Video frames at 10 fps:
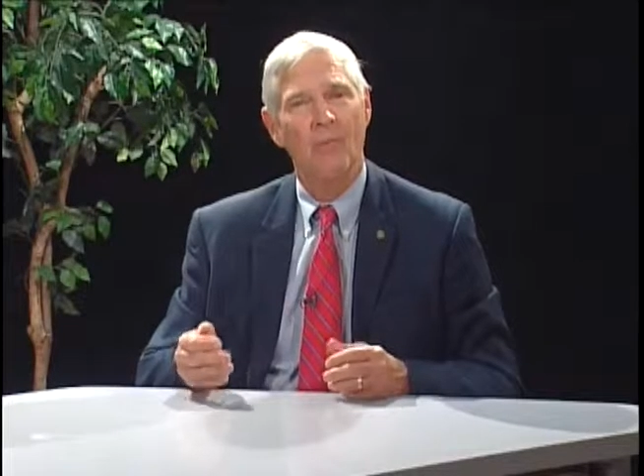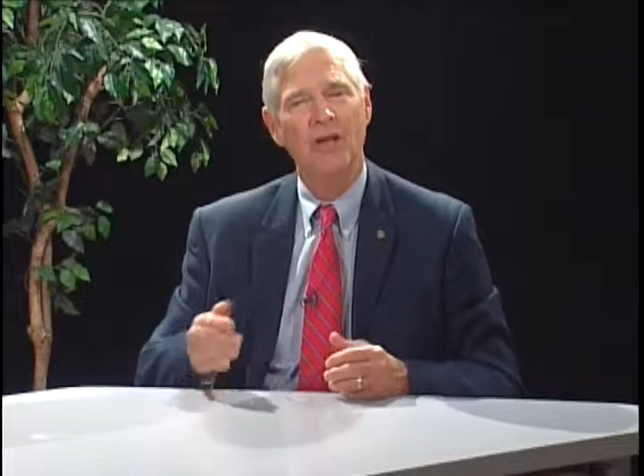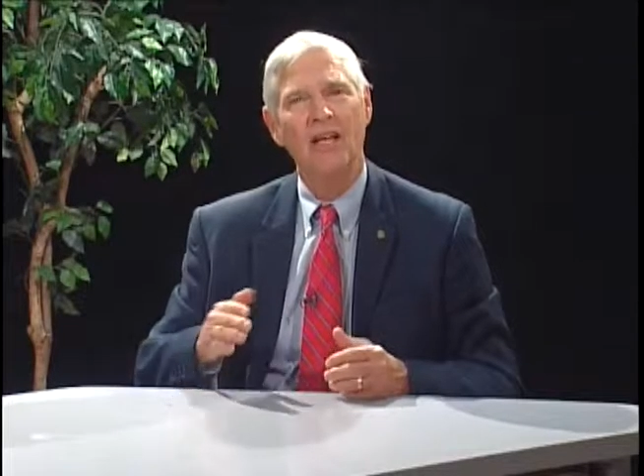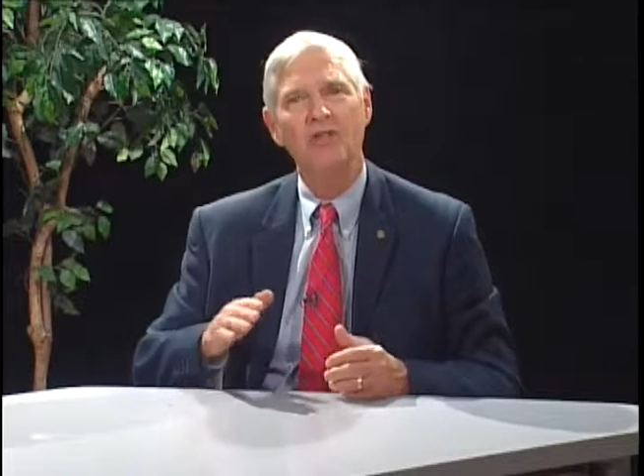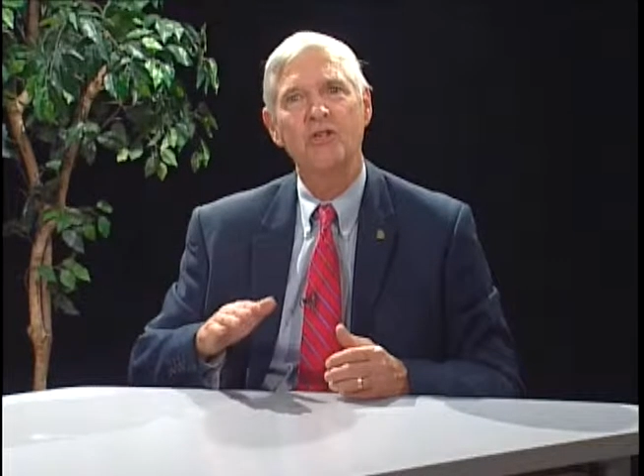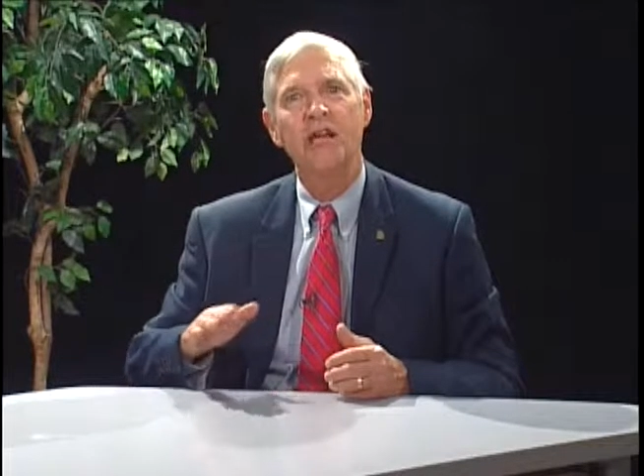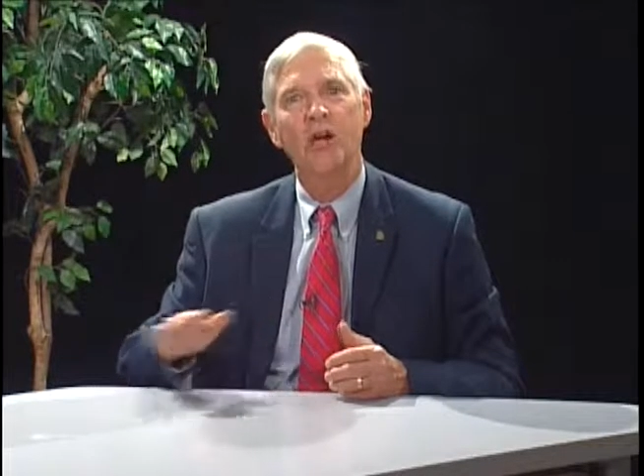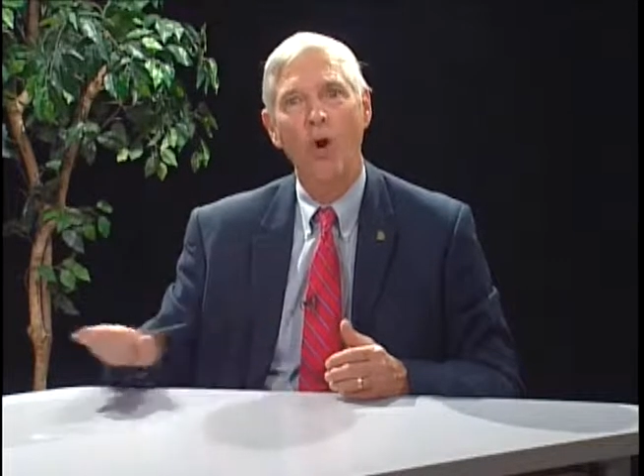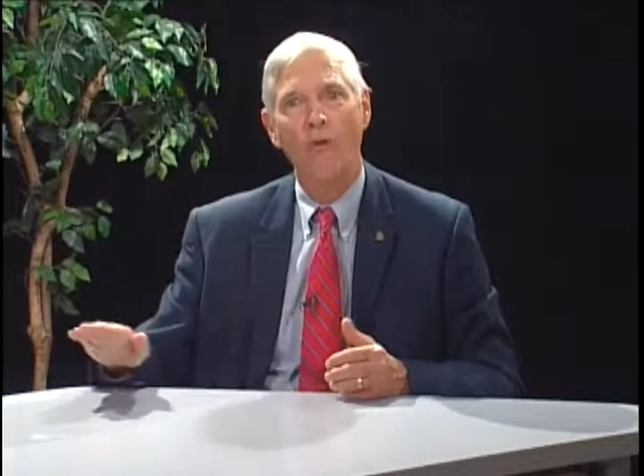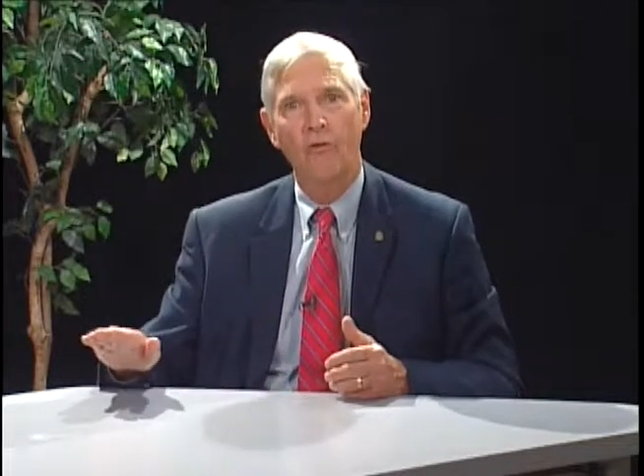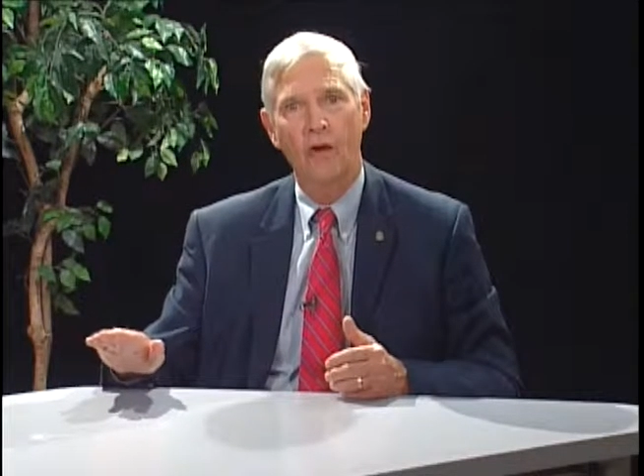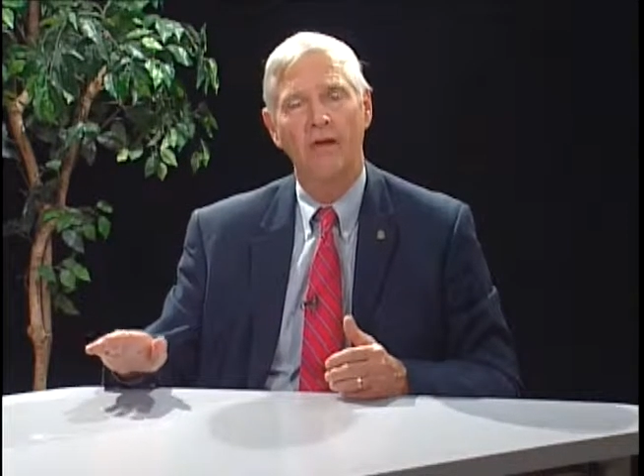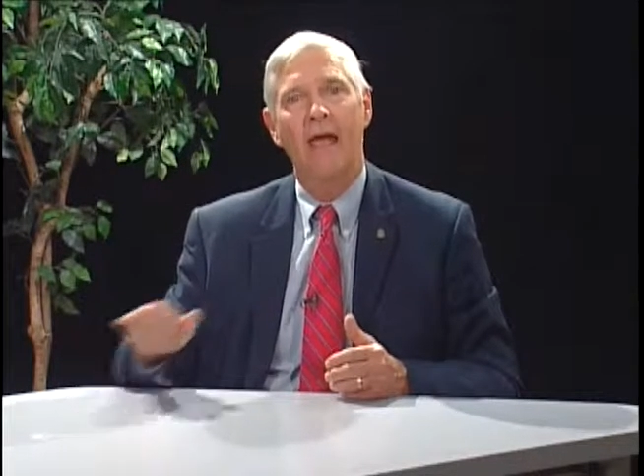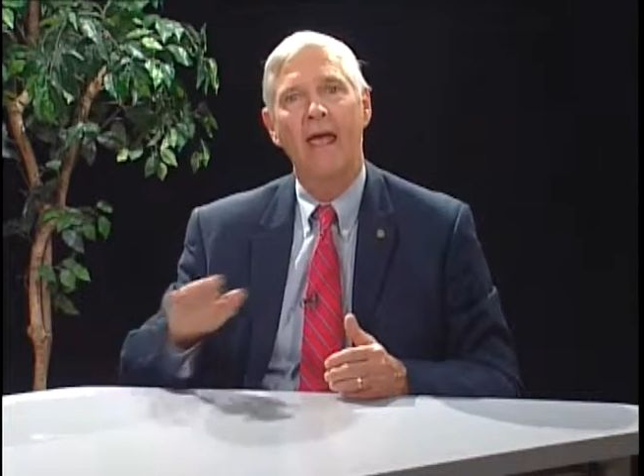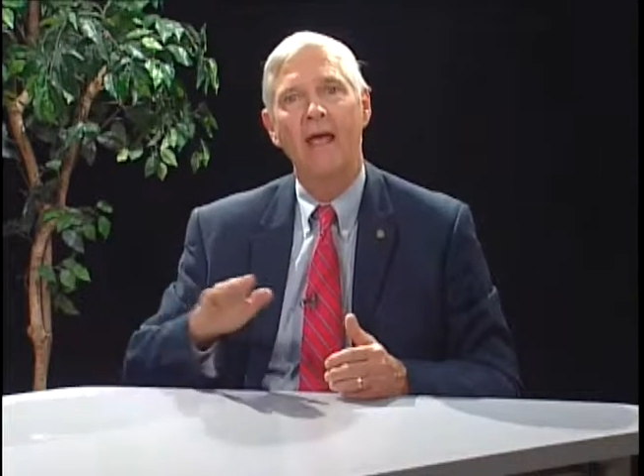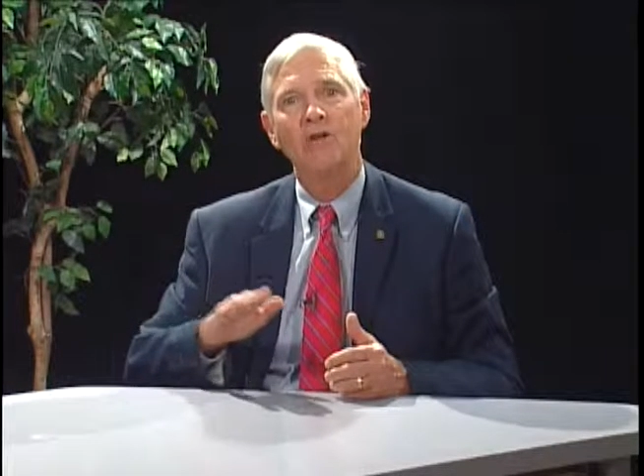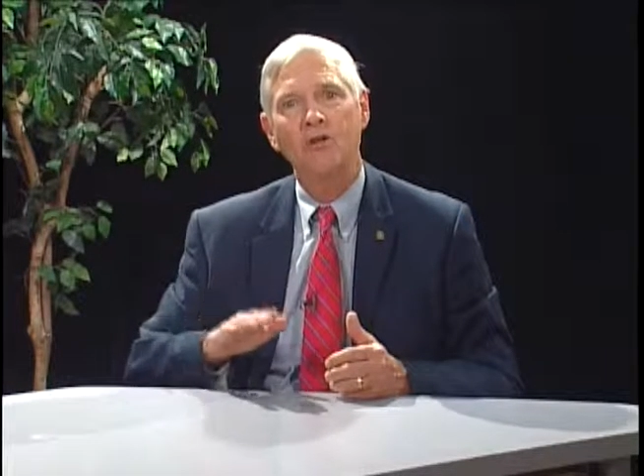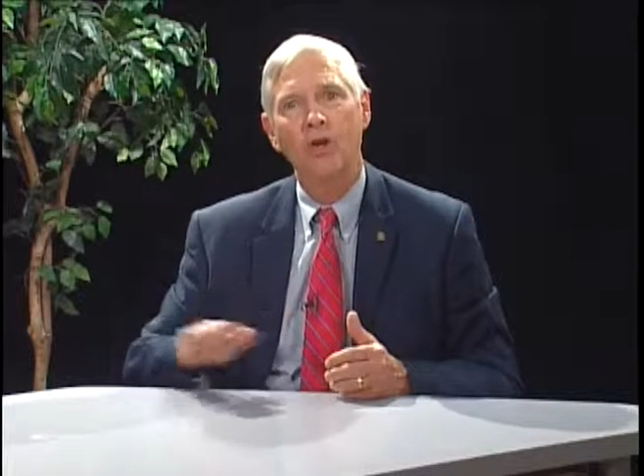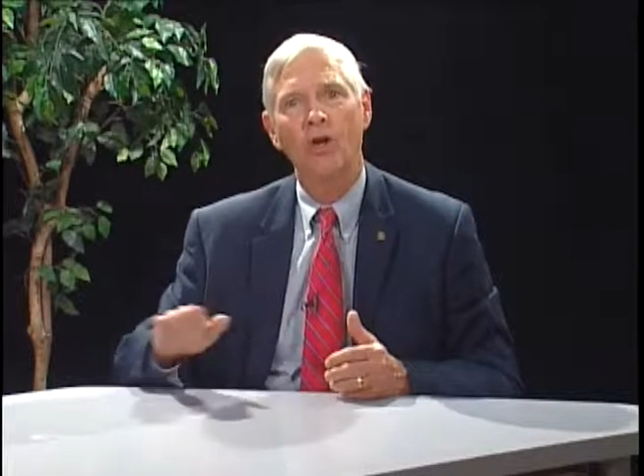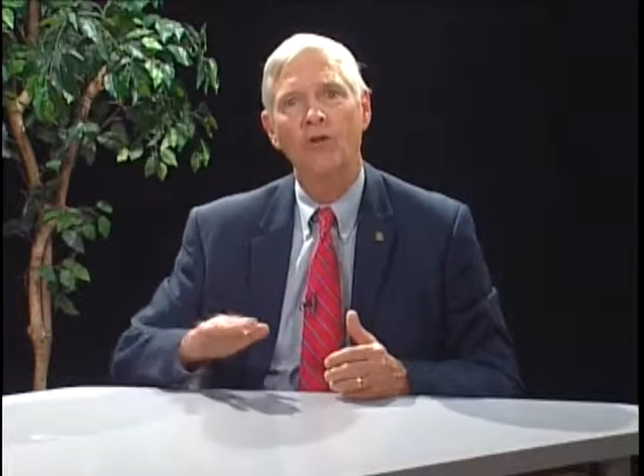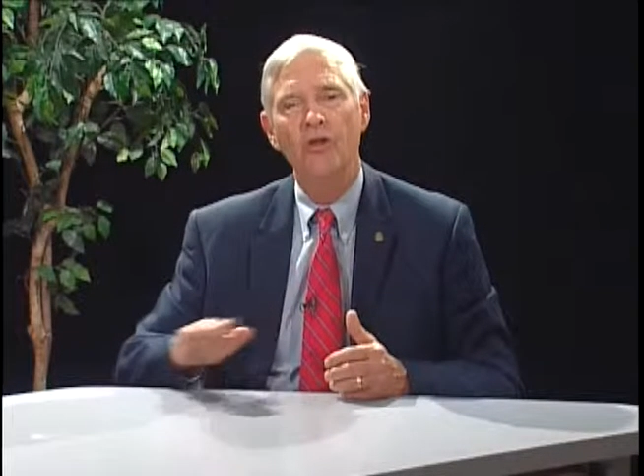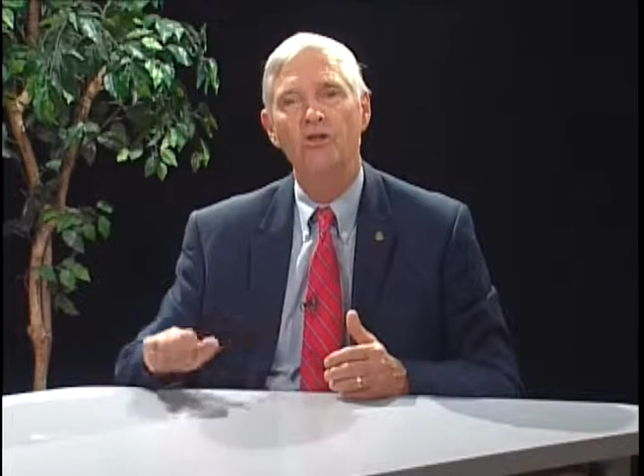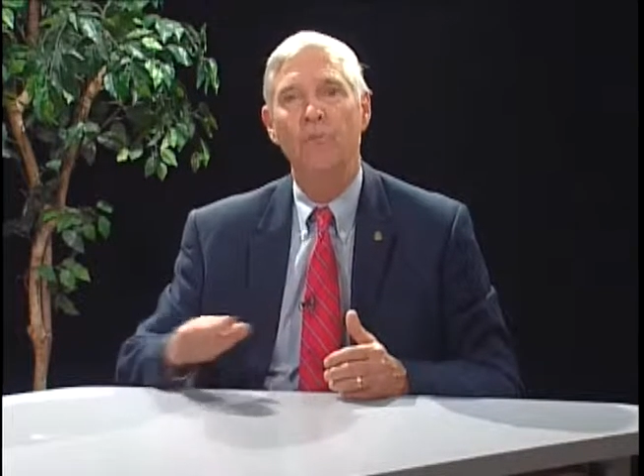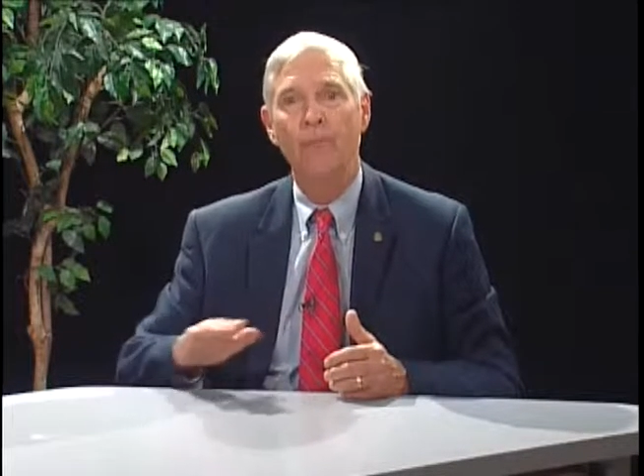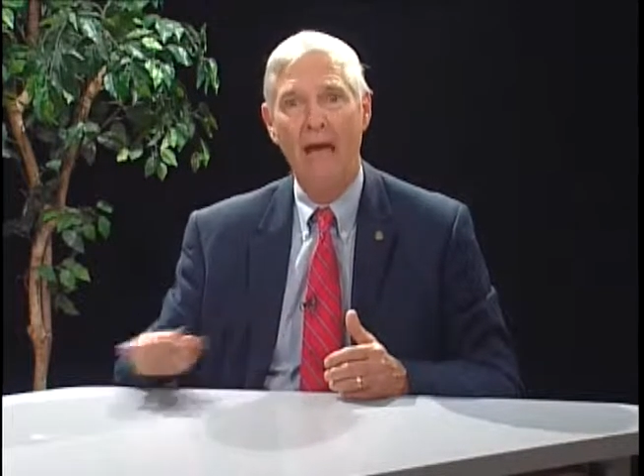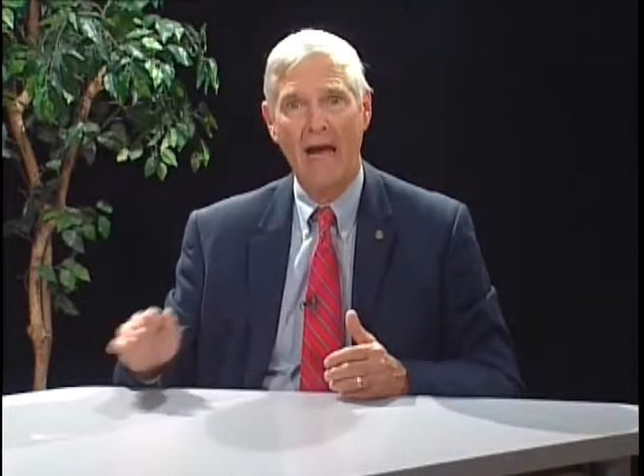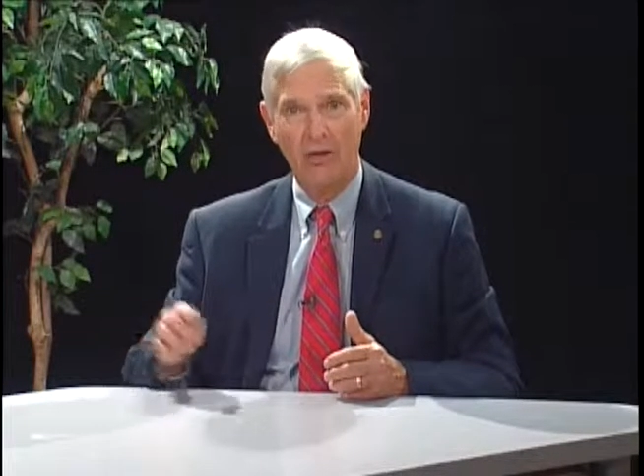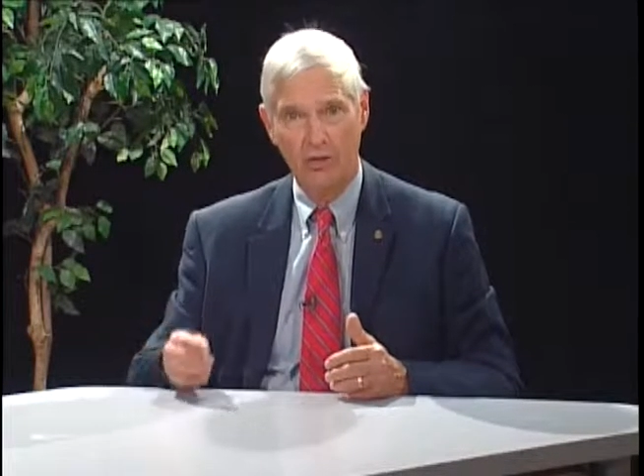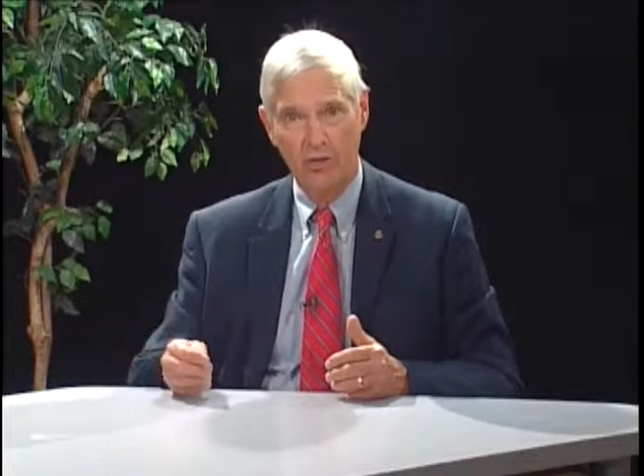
I mean, let's get over it and turn this back